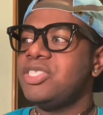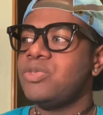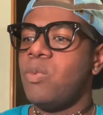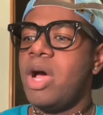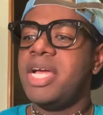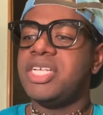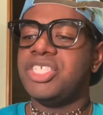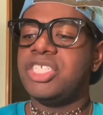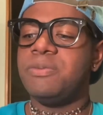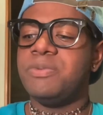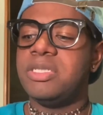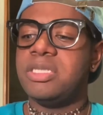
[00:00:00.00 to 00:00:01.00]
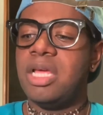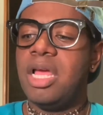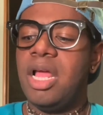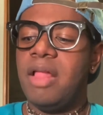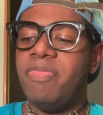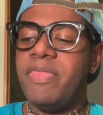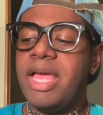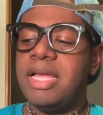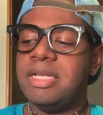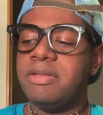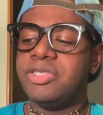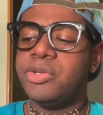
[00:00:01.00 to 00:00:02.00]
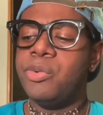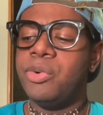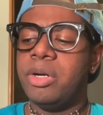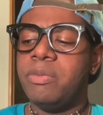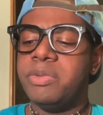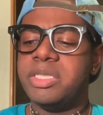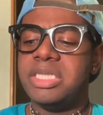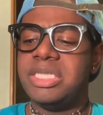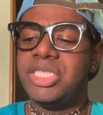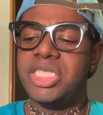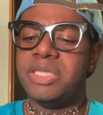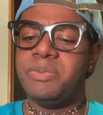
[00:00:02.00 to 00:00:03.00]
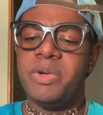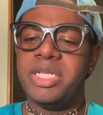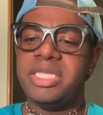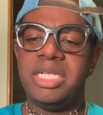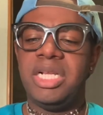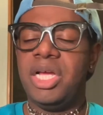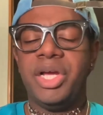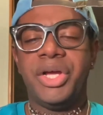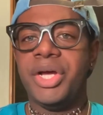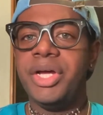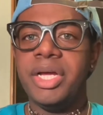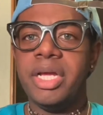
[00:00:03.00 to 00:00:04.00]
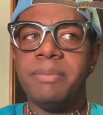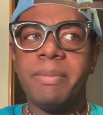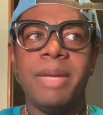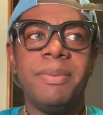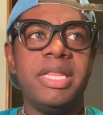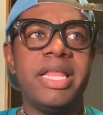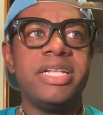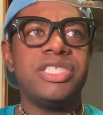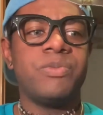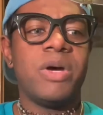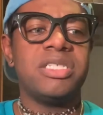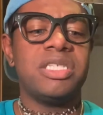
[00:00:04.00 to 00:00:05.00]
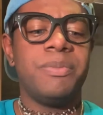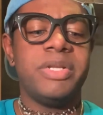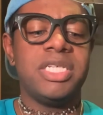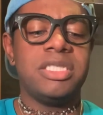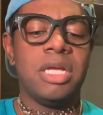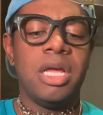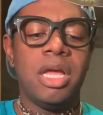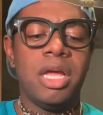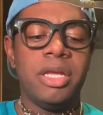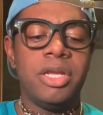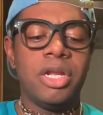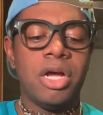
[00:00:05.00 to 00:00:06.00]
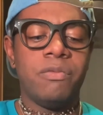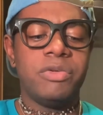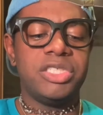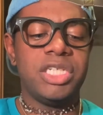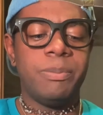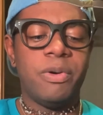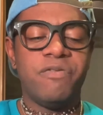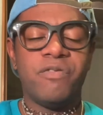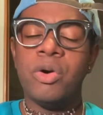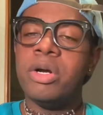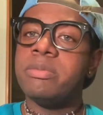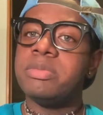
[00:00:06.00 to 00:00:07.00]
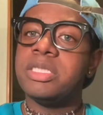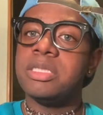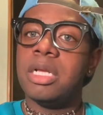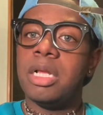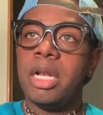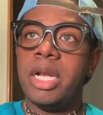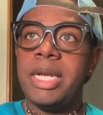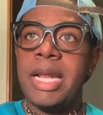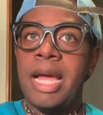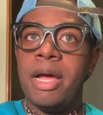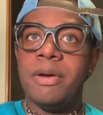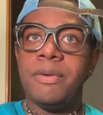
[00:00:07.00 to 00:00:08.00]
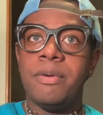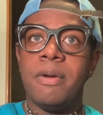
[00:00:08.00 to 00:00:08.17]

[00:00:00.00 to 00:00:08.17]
why she was, that tour wasn't good. Maybe that's why some of these, you know, when she performs now,